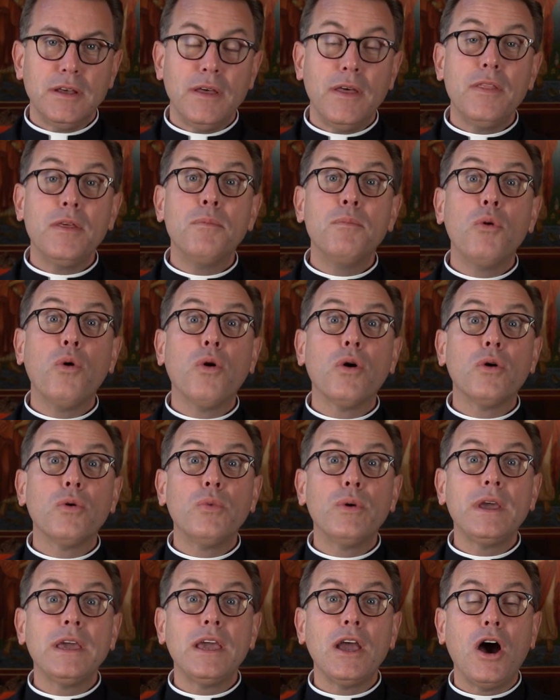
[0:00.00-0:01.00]
the more
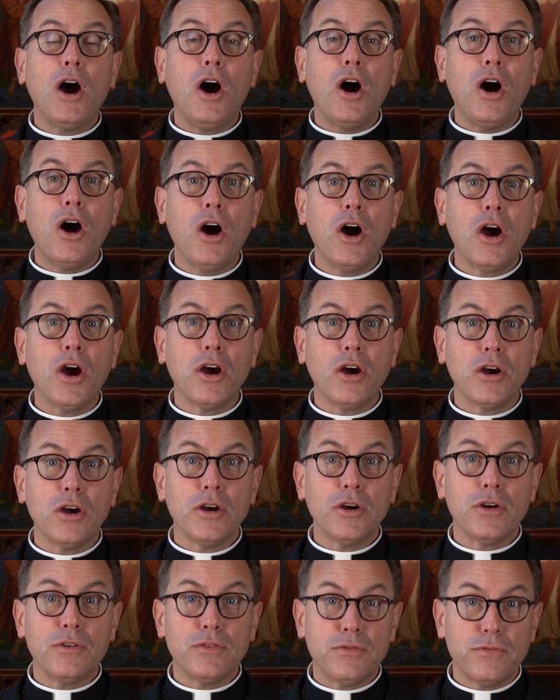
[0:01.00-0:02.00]
we are
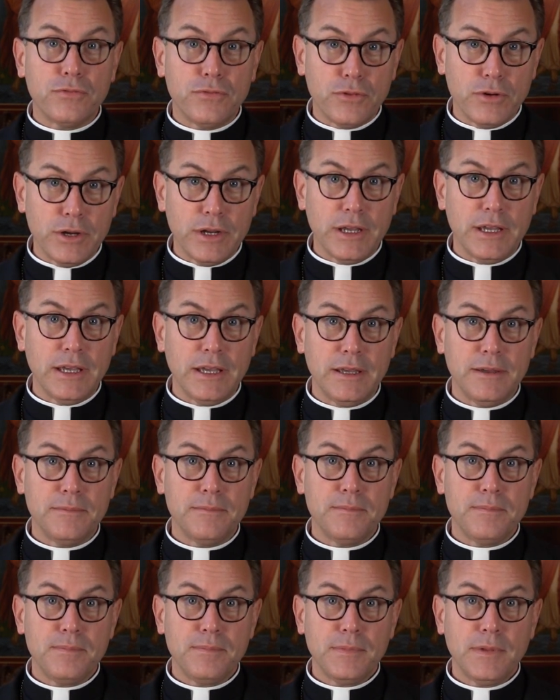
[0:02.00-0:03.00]
free.
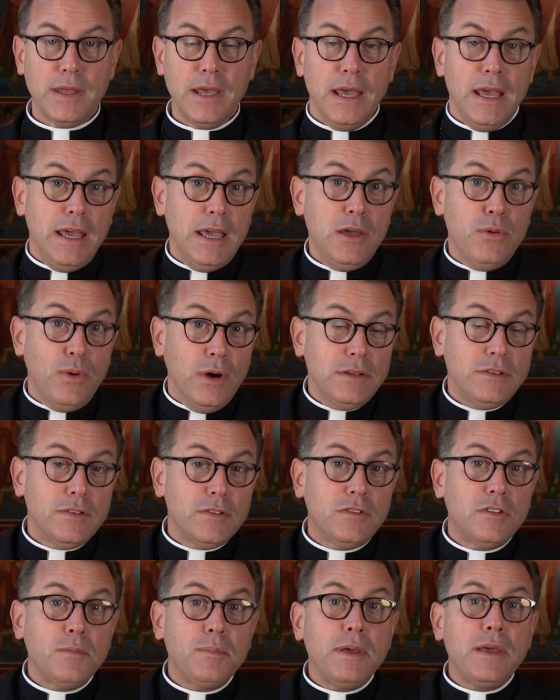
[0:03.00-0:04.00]
He wants
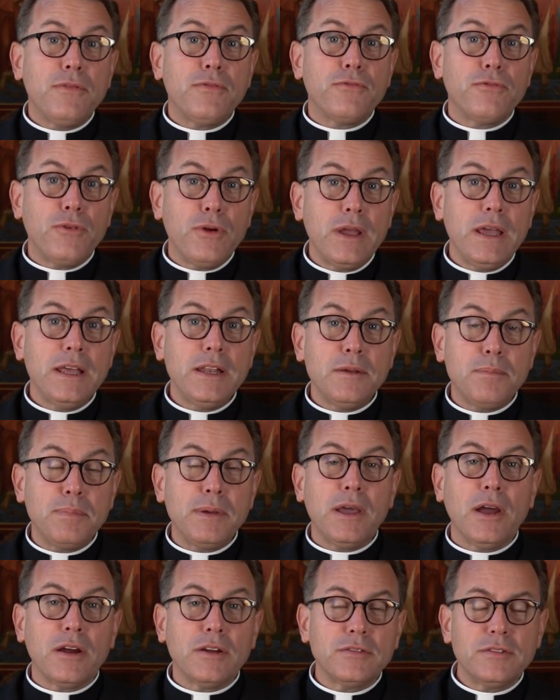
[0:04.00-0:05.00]
us to be free to
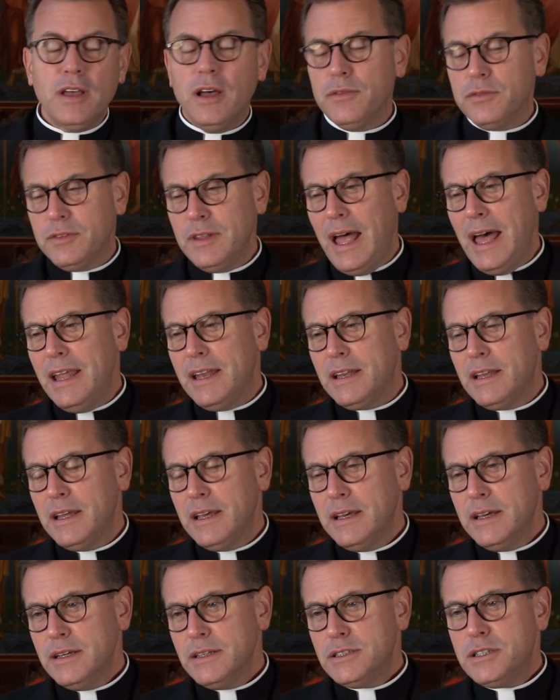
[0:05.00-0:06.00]
be ourselves, not
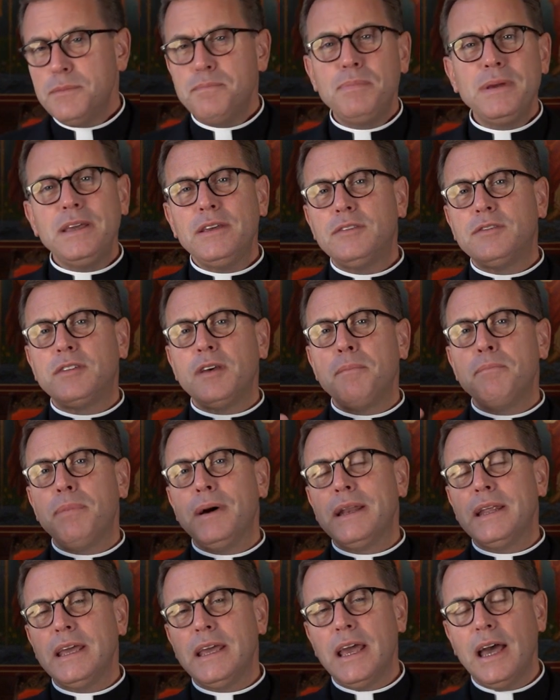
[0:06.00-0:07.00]
to be
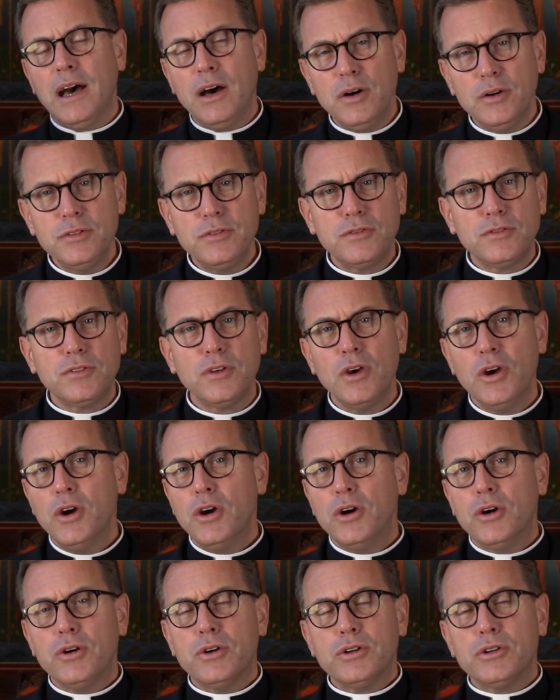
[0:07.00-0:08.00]
somebody else
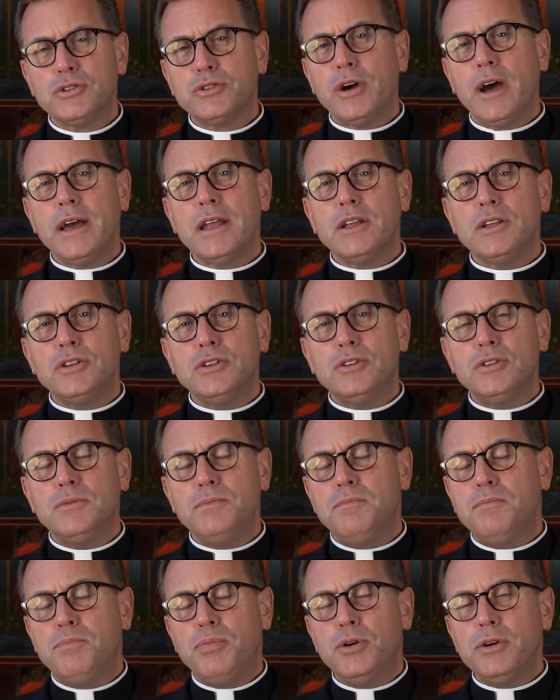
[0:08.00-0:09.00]
or to try to
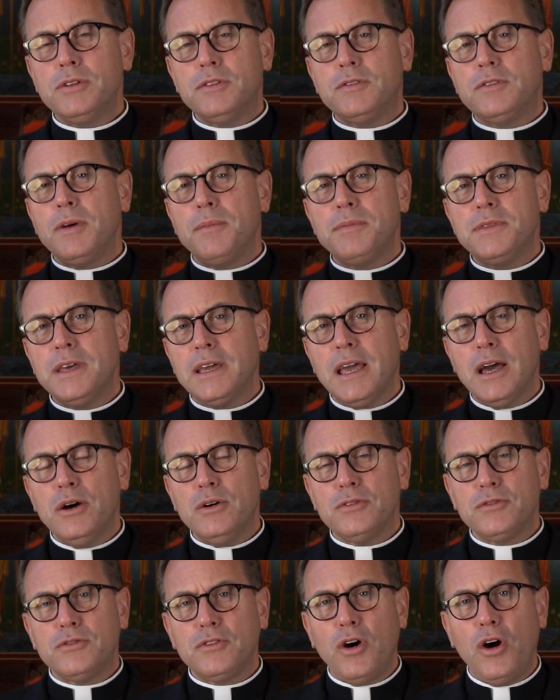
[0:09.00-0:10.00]
put something
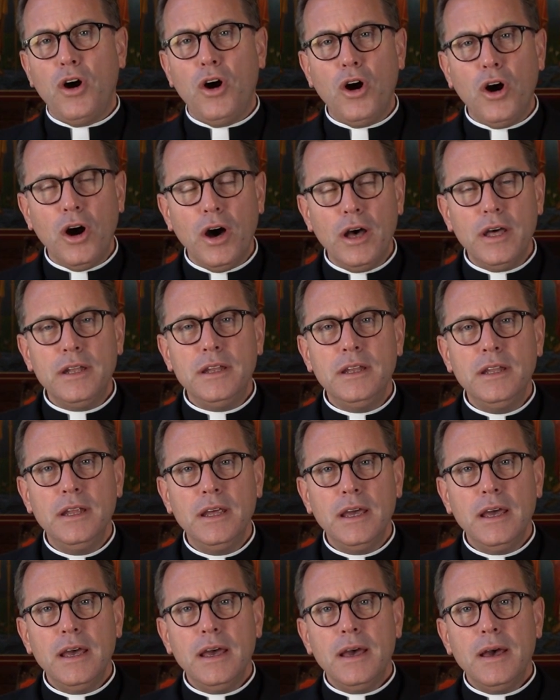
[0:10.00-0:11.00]
else on.
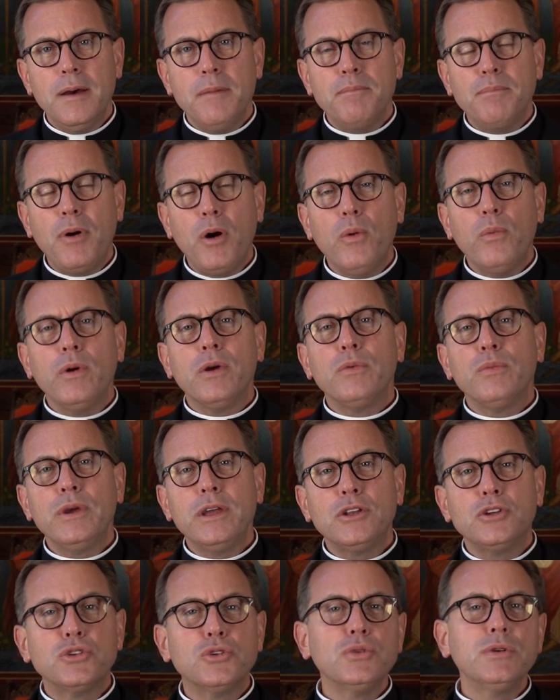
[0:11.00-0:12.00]
But when we
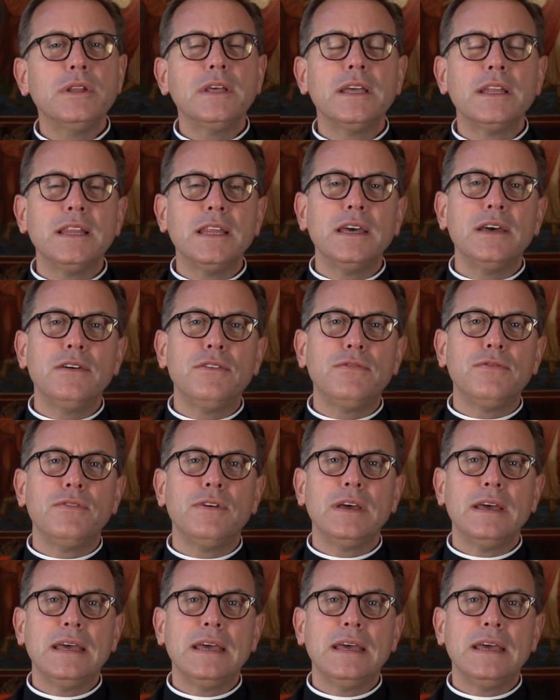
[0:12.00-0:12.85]
truly live